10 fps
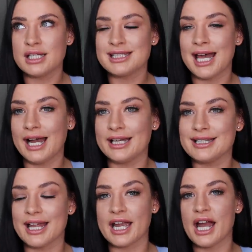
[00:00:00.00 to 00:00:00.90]

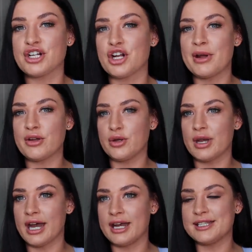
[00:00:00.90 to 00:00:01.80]
tight. Like, I don't know about you
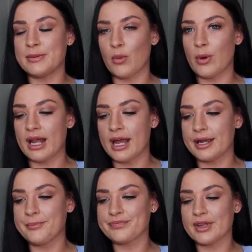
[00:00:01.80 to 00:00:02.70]
guys, but when
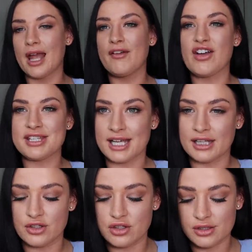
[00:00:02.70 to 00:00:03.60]
I, I've got
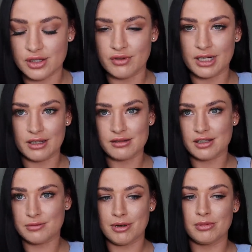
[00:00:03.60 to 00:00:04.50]
cycling shorts on right now, so
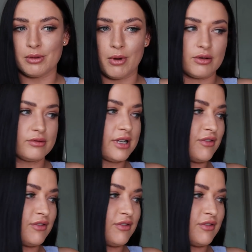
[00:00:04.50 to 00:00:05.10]
this probably won't